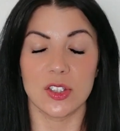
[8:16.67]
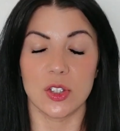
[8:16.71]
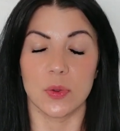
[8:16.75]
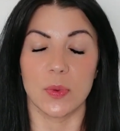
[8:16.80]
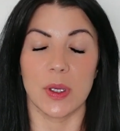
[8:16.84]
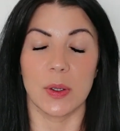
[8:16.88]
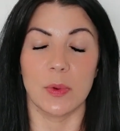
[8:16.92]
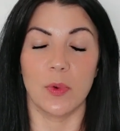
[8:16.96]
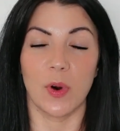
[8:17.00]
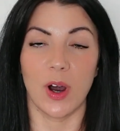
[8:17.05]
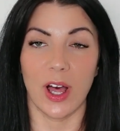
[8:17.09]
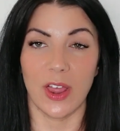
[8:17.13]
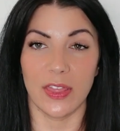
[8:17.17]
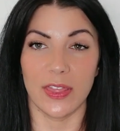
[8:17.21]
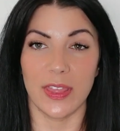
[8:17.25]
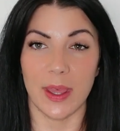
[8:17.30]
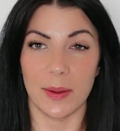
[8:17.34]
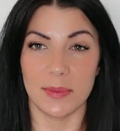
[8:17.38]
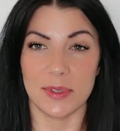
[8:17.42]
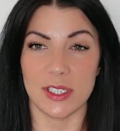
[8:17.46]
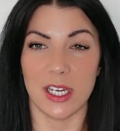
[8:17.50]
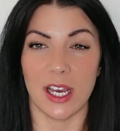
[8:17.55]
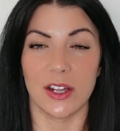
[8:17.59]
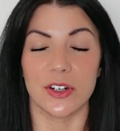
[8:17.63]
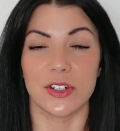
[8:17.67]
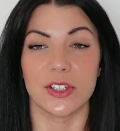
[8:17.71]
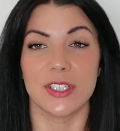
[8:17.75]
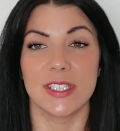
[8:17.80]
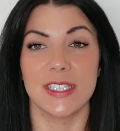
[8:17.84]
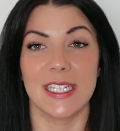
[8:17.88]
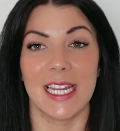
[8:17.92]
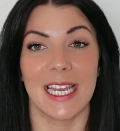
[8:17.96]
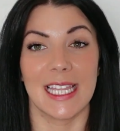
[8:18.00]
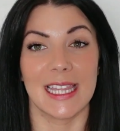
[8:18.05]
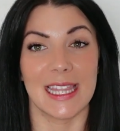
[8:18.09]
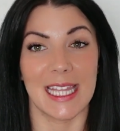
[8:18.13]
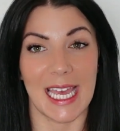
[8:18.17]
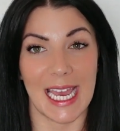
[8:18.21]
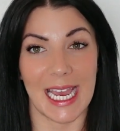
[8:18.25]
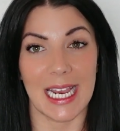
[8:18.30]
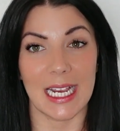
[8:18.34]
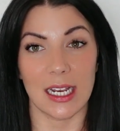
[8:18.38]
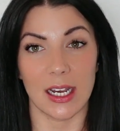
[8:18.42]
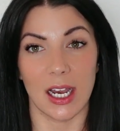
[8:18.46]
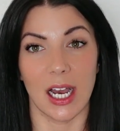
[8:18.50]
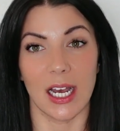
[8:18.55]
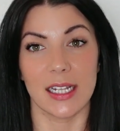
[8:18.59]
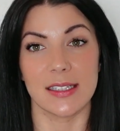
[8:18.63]
So we want them to understand that
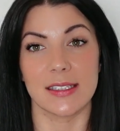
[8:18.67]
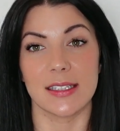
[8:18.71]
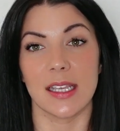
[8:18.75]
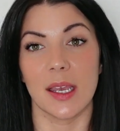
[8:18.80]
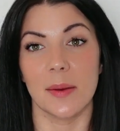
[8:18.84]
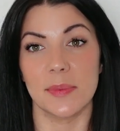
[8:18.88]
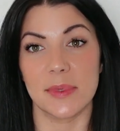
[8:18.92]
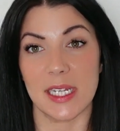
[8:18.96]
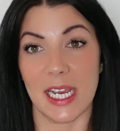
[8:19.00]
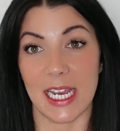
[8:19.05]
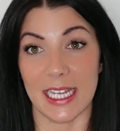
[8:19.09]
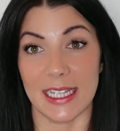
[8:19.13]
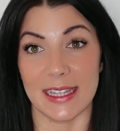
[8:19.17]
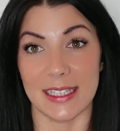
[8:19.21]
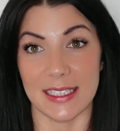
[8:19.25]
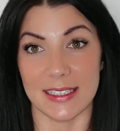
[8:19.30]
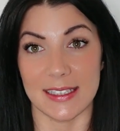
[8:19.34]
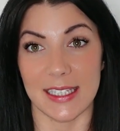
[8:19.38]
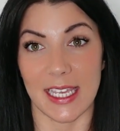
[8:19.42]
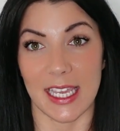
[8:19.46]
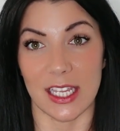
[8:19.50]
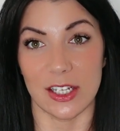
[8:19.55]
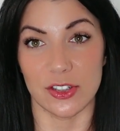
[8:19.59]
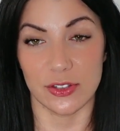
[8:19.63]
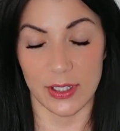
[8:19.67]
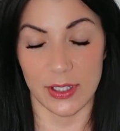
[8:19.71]
concept at this age